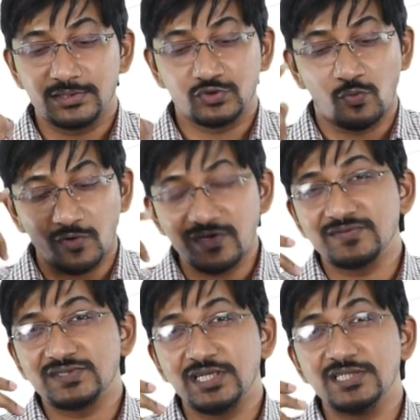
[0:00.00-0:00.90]
So what we have
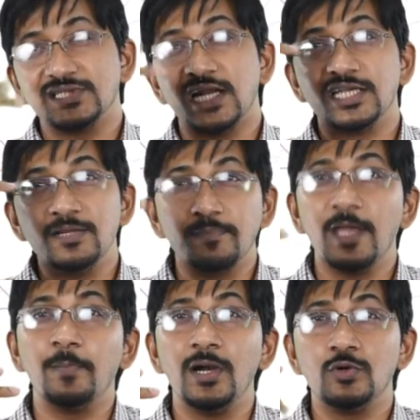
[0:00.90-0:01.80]
seen is that in
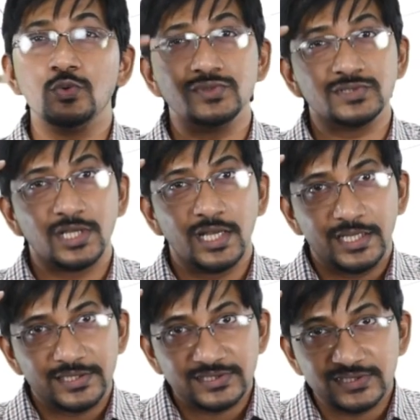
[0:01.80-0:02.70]
paper 2,
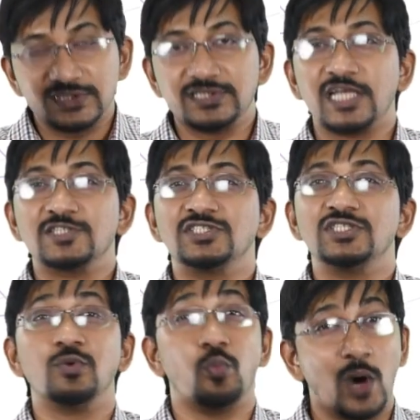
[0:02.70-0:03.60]

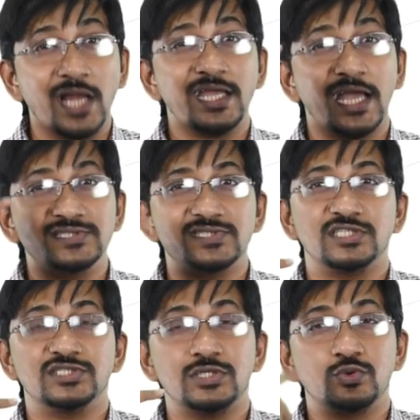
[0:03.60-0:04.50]
section 1 and
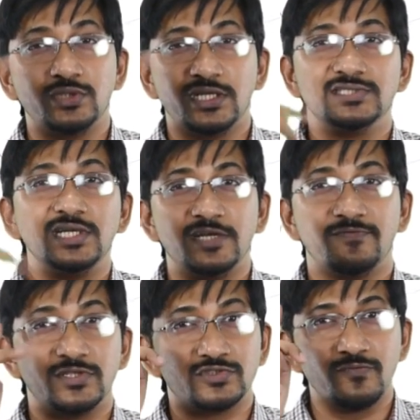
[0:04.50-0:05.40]
section 2, there is a
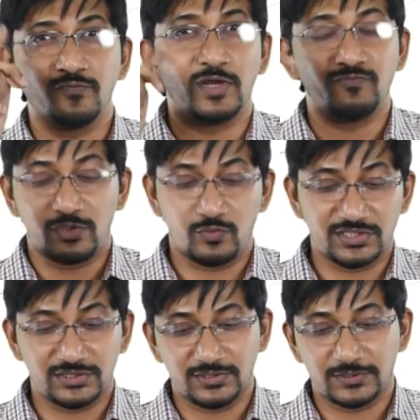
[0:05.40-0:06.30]
difference of 1
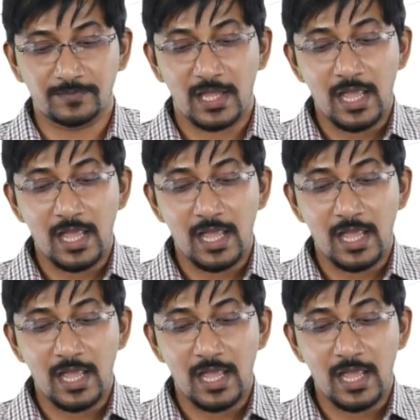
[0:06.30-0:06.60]
questions.